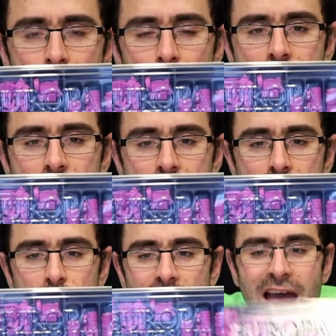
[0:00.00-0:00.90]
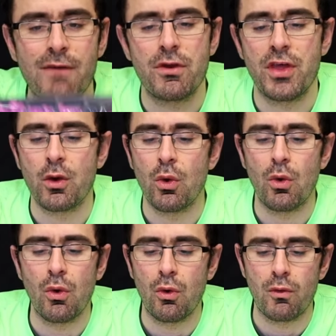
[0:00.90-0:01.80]
boxes with everything
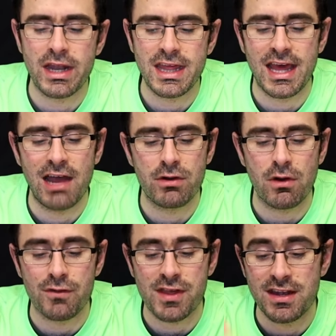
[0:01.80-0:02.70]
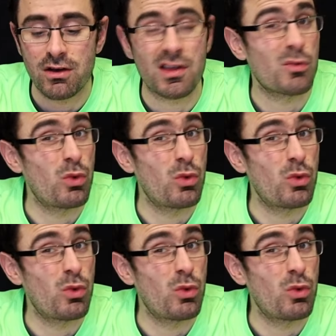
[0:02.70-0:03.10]
already there, and obviously nice